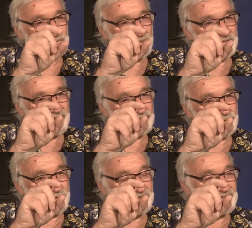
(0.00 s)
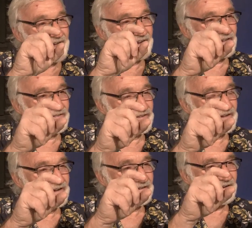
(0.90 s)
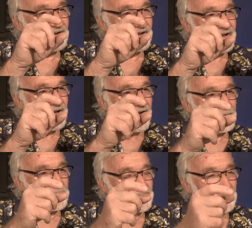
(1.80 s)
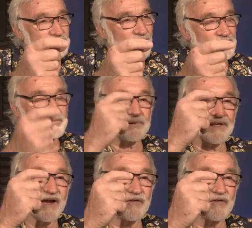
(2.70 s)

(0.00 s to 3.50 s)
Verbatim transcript: the next one next to it is Atlas. Right? But sometimes